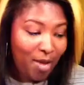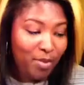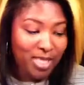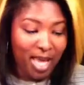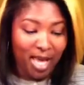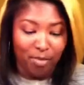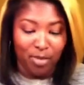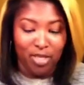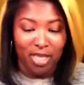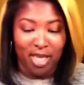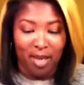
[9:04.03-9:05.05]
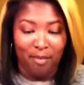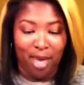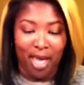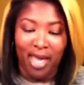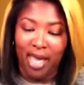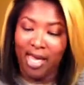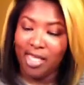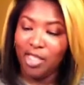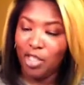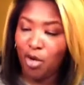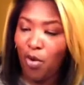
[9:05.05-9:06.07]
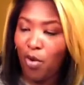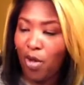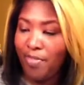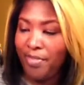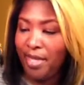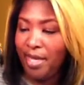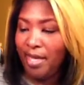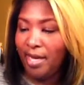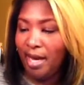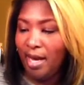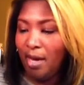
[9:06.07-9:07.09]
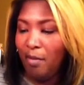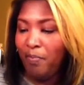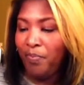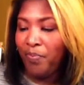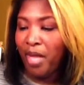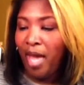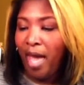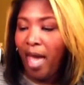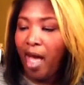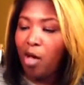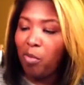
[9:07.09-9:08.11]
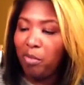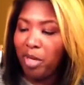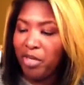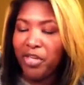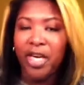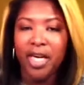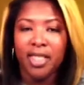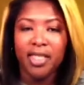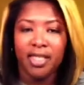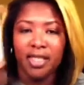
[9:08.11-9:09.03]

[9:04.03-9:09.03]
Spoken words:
was able to get my hands on the Almira